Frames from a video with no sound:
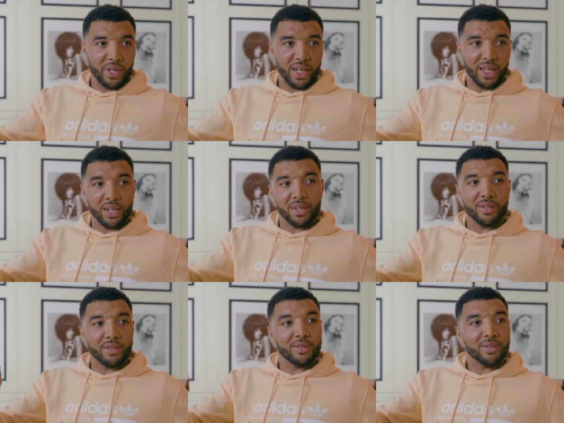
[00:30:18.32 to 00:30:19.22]
an
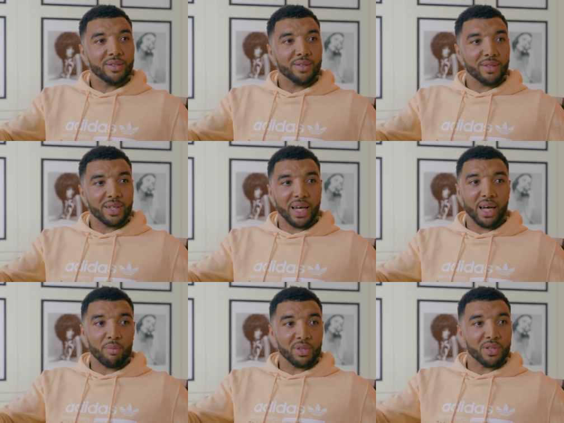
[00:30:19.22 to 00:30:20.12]
England
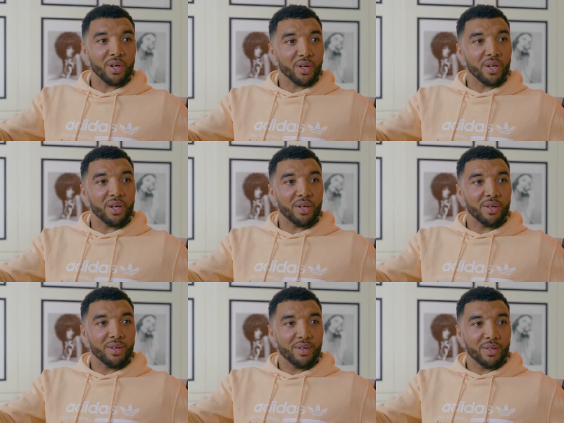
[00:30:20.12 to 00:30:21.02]
cap is not going to
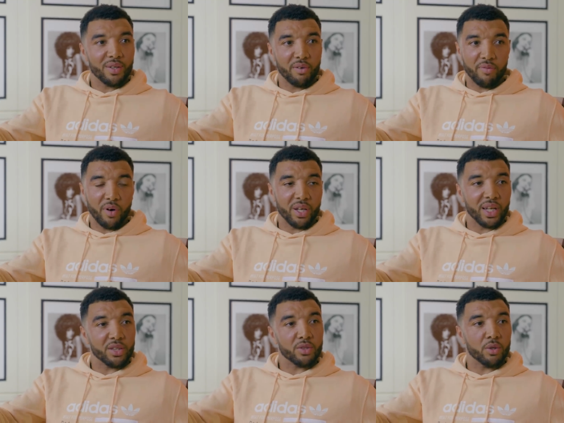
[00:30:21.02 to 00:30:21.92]
define
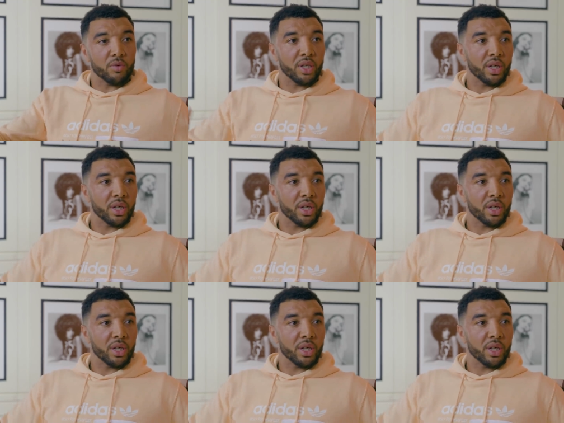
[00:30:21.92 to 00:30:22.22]
that story.